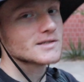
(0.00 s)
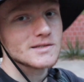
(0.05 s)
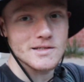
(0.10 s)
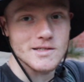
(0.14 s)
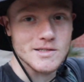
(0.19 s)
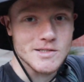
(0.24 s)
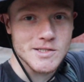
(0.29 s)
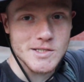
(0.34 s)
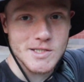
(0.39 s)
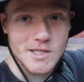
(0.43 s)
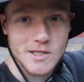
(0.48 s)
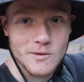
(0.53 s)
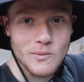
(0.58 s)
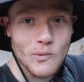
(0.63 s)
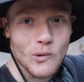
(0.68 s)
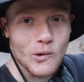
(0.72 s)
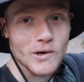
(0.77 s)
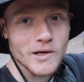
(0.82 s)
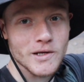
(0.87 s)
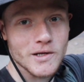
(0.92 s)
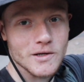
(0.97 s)
the
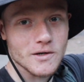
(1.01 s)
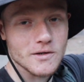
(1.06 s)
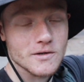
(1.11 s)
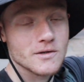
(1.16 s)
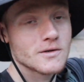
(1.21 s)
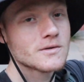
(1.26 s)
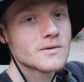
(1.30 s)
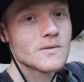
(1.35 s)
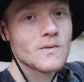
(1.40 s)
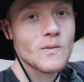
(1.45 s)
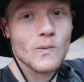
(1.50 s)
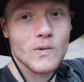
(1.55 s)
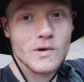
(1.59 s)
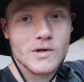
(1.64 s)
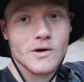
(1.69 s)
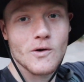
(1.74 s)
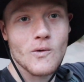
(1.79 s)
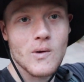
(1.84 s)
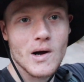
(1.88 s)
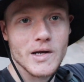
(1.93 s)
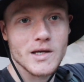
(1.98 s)
sycamore here,
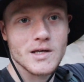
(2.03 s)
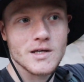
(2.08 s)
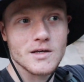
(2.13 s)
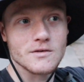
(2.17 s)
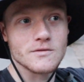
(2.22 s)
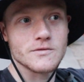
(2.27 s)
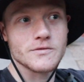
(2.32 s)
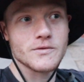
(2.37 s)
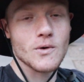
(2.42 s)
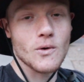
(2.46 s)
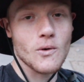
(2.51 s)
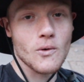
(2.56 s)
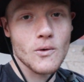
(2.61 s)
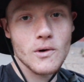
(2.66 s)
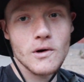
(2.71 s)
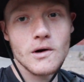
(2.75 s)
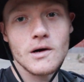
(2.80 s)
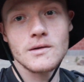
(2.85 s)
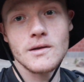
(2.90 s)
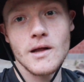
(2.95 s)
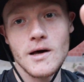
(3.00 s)
wouldn't quite give,
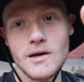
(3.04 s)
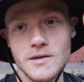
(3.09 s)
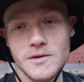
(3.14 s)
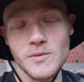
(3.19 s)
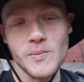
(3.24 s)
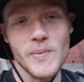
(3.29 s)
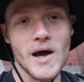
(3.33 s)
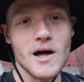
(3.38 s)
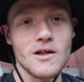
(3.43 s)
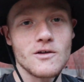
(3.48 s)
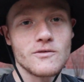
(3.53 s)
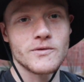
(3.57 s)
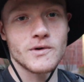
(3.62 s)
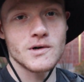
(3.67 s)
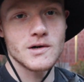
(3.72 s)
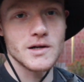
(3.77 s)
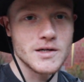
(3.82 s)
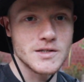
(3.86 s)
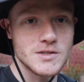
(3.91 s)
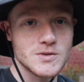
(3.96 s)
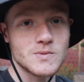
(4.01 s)
or a lot of the Palo
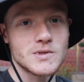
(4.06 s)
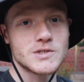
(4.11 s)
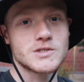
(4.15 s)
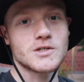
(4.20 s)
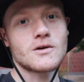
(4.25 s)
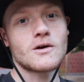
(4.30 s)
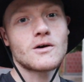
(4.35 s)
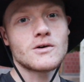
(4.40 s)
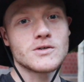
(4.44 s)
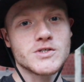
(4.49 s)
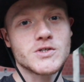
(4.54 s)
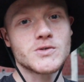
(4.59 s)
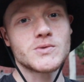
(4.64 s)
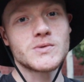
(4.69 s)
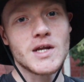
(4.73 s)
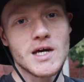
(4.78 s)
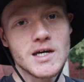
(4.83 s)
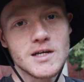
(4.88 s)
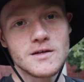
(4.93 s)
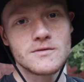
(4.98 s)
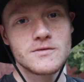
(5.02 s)
Verdes, which are also
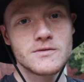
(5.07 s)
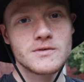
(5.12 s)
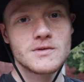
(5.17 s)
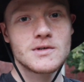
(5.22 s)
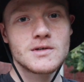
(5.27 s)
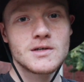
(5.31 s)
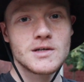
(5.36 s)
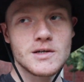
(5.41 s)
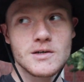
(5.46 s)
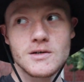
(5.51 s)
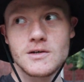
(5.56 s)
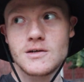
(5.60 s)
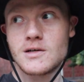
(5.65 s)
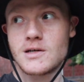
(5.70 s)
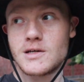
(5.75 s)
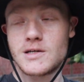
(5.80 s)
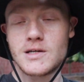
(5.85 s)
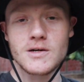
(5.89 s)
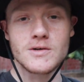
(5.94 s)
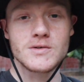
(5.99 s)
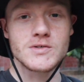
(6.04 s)
native here
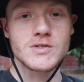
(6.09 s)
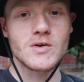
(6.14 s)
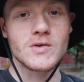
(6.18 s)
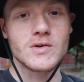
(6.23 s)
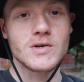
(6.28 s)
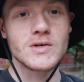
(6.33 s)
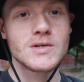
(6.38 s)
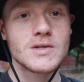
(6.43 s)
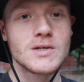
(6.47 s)
in Arizona.